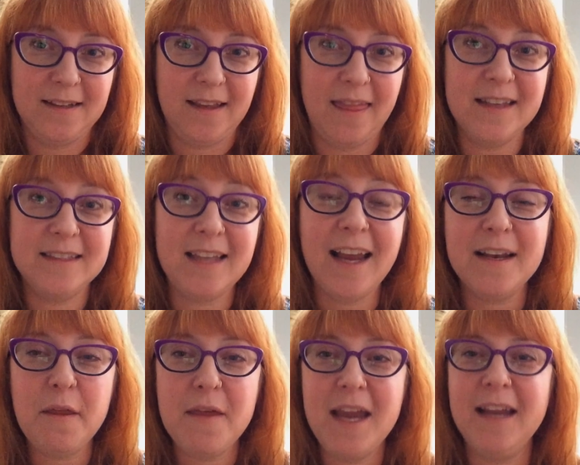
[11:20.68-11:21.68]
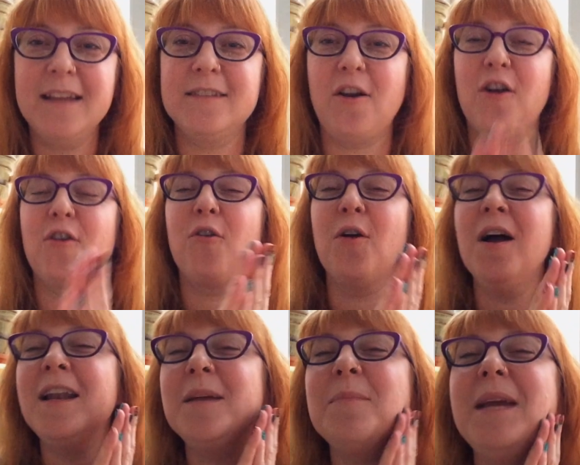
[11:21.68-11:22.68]
The second thing is our
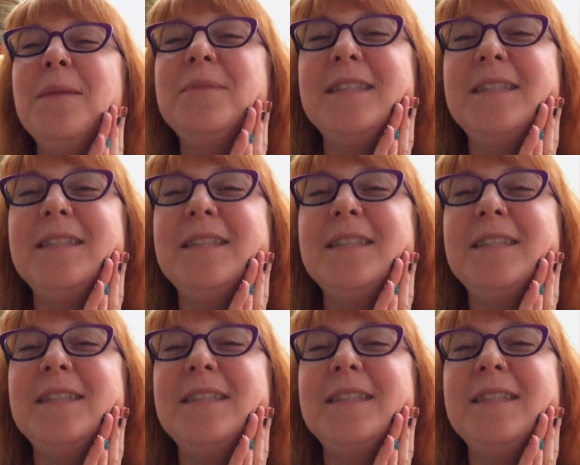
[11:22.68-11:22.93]
Chronic Babe